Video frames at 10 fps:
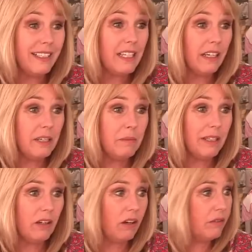I type
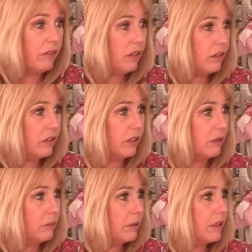in half hard
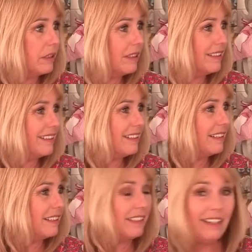club?
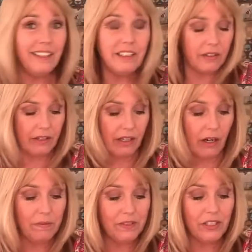Did I do that?
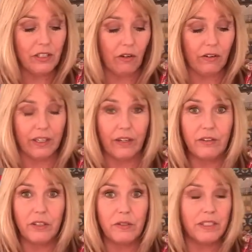Oh, I'm sorry. I
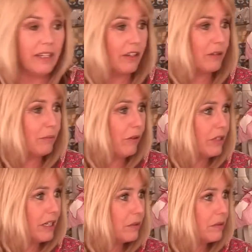thought you were saying that the
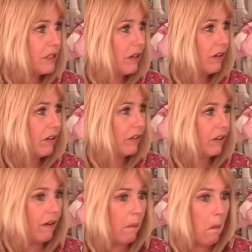project was
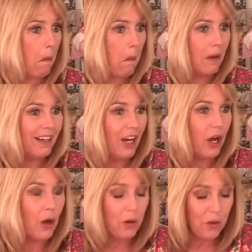hard.
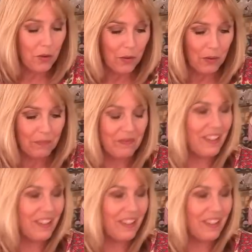Oh,